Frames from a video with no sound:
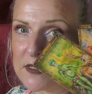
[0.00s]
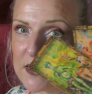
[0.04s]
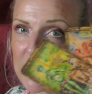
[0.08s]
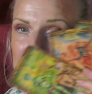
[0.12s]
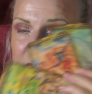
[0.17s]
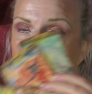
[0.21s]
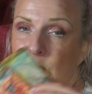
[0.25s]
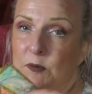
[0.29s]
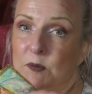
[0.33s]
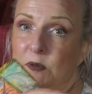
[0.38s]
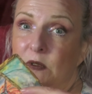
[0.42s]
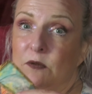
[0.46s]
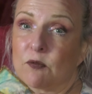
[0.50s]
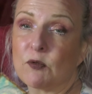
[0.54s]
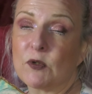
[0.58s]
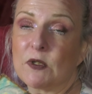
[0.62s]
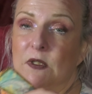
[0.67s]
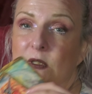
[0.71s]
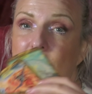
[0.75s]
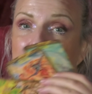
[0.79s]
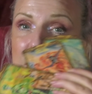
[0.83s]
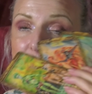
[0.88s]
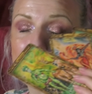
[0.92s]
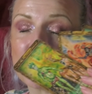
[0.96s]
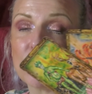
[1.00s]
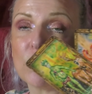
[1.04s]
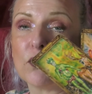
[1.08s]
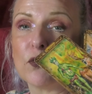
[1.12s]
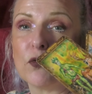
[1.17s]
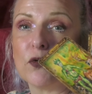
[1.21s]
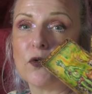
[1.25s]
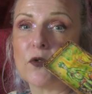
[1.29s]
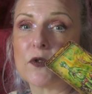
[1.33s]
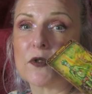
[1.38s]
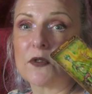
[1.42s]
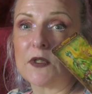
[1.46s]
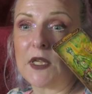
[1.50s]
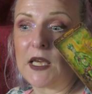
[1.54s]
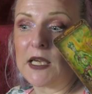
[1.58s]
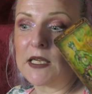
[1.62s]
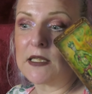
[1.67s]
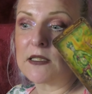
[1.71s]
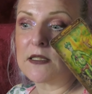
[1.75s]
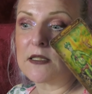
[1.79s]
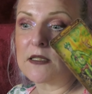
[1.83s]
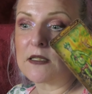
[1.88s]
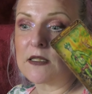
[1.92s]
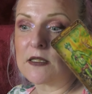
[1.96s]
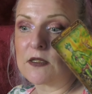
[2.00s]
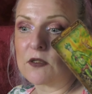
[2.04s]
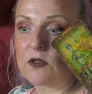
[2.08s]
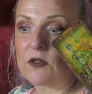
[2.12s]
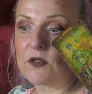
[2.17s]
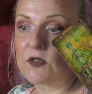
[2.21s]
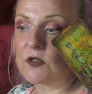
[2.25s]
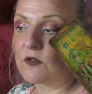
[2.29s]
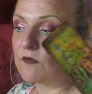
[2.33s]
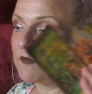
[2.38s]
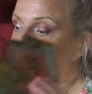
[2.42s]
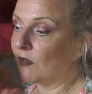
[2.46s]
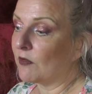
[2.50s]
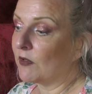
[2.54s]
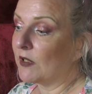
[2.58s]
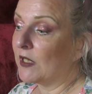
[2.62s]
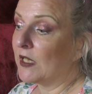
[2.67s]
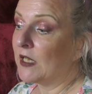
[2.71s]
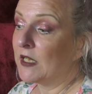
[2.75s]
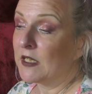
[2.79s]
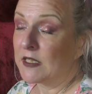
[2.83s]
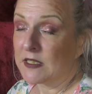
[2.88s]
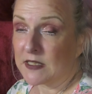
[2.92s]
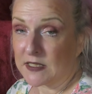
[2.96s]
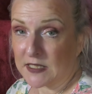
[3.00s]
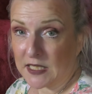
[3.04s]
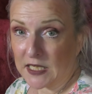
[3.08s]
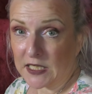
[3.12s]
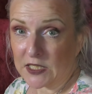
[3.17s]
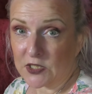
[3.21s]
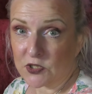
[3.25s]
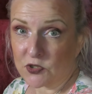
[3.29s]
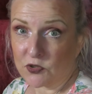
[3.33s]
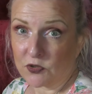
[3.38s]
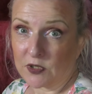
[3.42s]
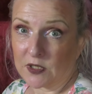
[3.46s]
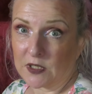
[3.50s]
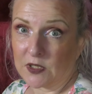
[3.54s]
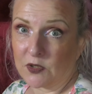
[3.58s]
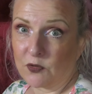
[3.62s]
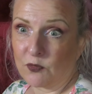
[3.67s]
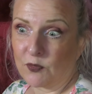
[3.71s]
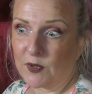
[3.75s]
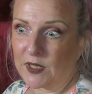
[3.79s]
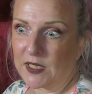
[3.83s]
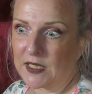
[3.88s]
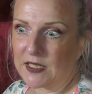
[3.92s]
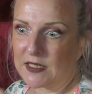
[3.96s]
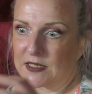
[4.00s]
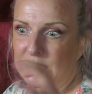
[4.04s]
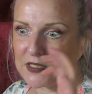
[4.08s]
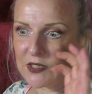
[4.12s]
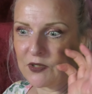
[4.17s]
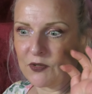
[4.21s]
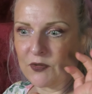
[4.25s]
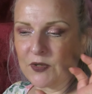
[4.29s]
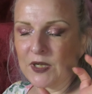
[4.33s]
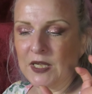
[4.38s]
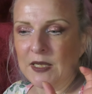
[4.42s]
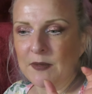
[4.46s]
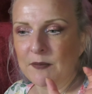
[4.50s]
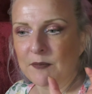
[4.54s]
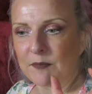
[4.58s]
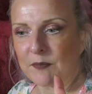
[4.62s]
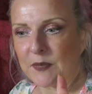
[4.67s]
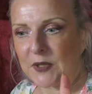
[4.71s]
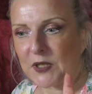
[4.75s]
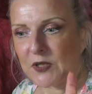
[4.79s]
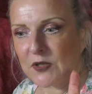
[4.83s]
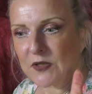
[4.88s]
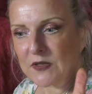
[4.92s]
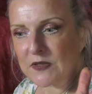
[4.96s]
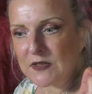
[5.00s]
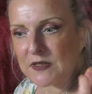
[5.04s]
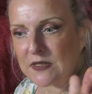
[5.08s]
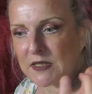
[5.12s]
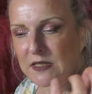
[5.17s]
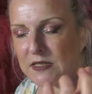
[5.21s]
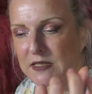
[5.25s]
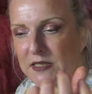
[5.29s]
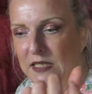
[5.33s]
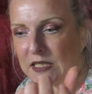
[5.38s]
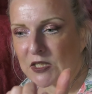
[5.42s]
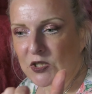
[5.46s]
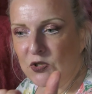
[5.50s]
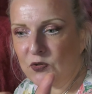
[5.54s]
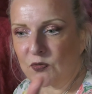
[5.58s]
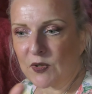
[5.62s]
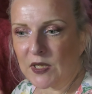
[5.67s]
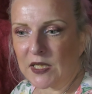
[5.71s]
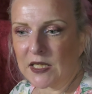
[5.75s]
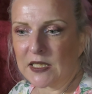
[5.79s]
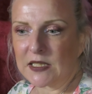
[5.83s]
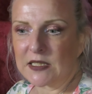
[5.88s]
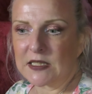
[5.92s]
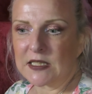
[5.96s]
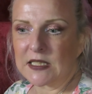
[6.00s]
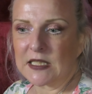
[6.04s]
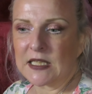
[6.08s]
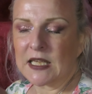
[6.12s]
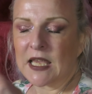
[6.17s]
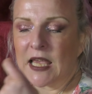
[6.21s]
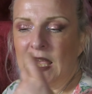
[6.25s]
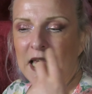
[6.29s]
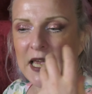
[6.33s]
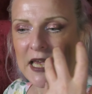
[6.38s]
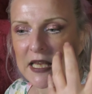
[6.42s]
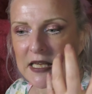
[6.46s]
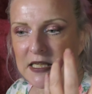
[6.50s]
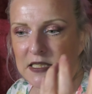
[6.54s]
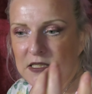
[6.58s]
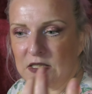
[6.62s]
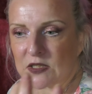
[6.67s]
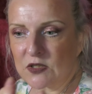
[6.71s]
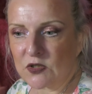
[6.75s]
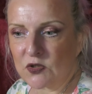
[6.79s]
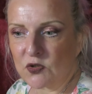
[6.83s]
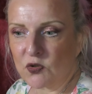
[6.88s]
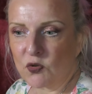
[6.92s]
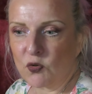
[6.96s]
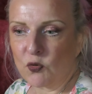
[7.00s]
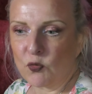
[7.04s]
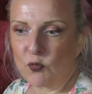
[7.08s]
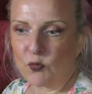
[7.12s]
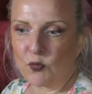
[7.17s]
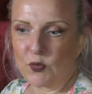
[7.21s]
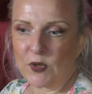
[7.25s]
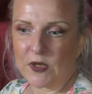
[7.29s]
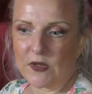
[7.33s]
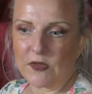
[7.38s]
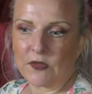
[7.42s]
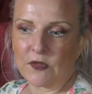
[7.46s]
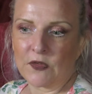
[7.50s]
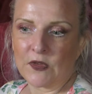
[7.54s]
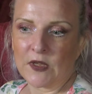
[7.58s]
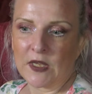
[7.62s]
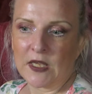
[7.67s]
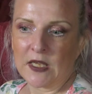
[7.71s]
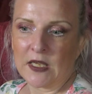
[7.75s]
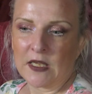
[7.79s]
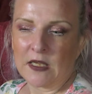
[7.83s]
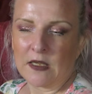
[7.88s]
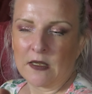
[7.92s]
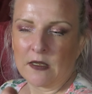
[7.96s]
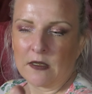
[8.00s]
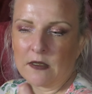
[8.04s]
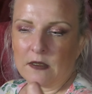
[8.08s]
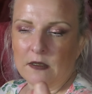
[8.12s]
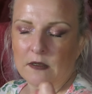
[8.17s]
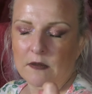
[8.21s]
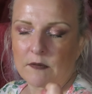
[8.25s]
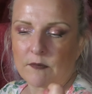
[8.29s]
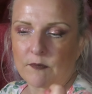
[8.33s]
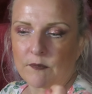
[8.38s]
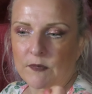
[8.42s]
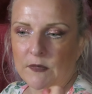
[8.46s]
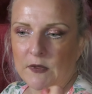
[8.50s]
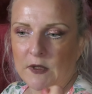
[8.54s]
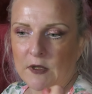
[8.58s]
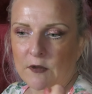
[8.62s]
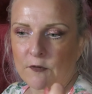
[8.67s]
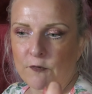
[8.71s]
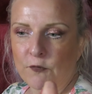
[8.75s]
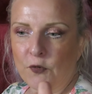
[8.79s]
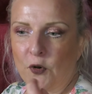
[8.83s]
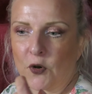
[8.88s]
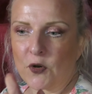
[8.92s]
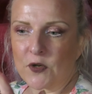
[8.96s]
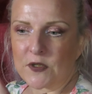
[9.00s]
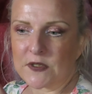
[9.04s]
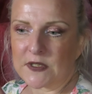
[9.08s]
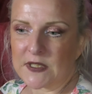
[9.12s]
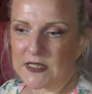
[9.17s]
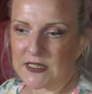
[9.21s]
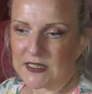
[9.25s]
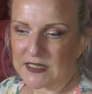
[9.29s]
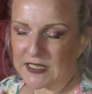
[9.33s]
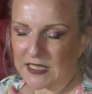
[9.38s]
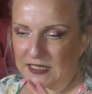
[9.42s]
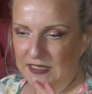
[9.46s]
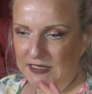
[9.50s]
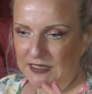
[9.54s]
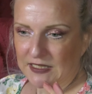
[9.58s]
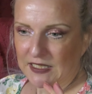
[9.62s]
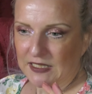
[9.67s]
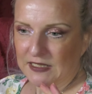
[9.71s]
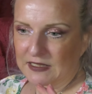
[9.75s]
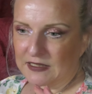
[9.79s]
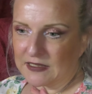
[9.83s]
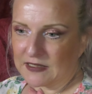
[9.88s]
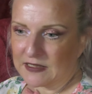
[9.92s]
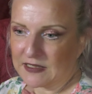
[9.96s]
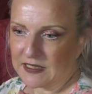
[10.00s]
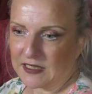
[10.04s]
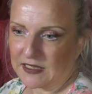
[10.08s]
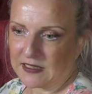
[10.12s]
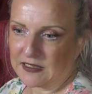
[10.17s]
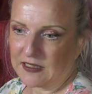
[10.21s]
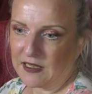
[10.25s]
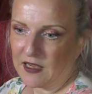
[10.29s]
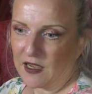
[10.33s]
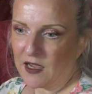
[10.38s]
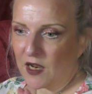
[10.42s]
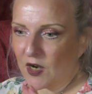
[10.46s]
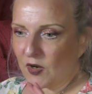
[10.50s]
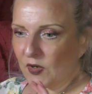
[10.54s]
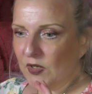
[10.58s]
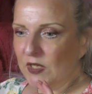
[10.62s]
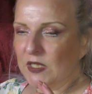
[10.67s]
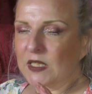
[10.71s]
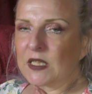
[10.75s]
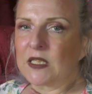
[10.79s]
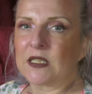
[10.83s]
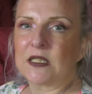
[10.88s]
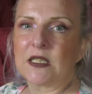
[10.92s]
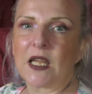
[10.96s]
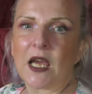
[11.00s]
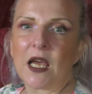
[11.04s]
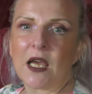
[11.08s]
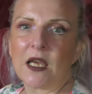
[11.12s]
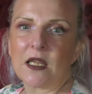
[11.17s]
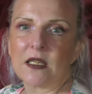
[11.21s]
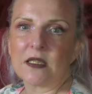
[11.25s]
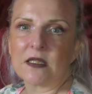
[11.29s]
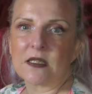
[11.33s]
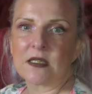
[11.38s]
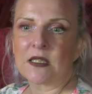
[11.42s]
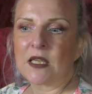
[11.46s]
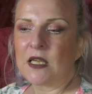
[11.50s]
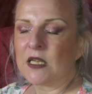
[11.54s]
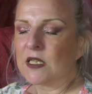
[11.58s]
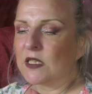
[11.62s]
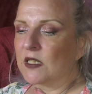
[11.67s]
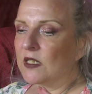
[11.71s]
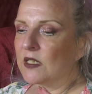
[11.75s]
dance between Nunus and Isis is also very sexual in a way. So, because sexuality has to do with forces that are in a dance.